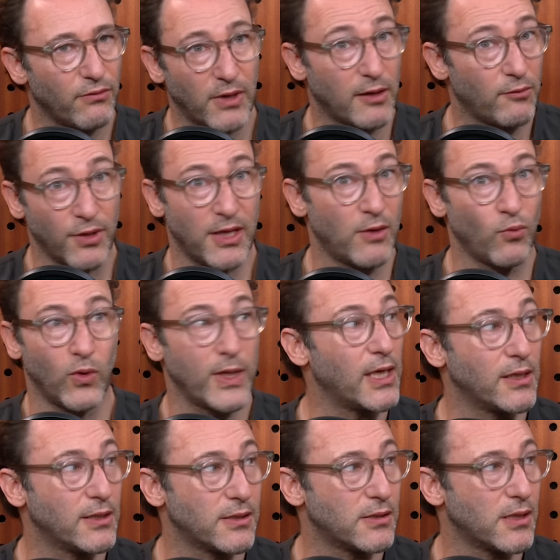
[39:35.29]
Like within
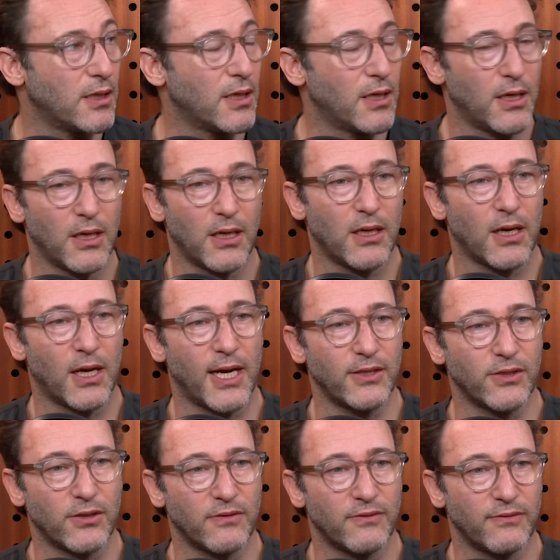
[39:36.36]
weeks, I
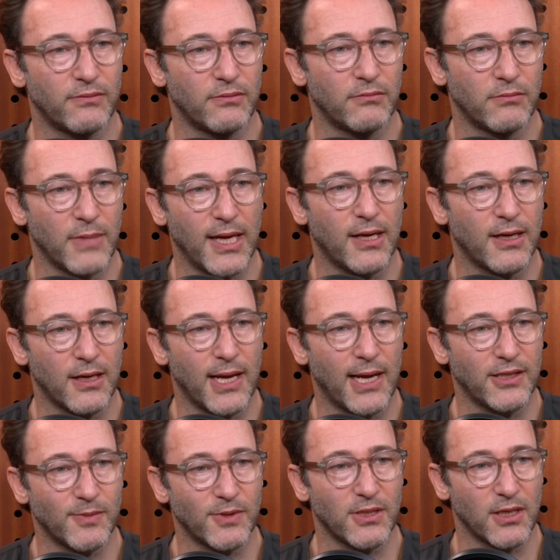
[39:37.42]
sort of made an
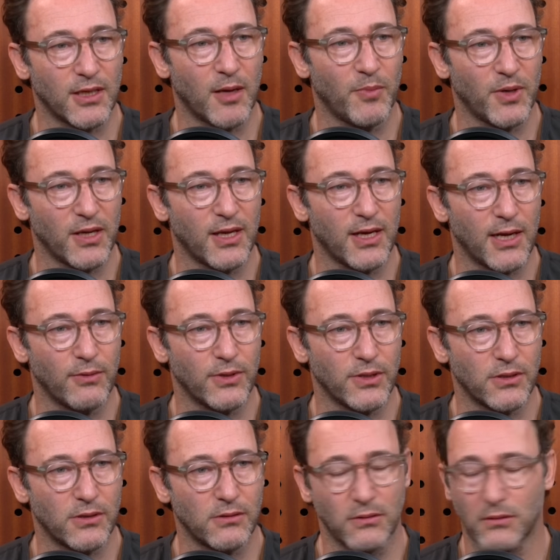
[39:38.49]
announcement to the company that I
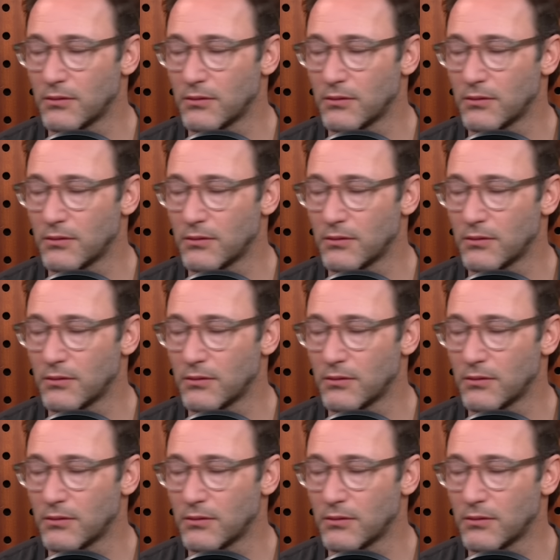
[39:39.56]
was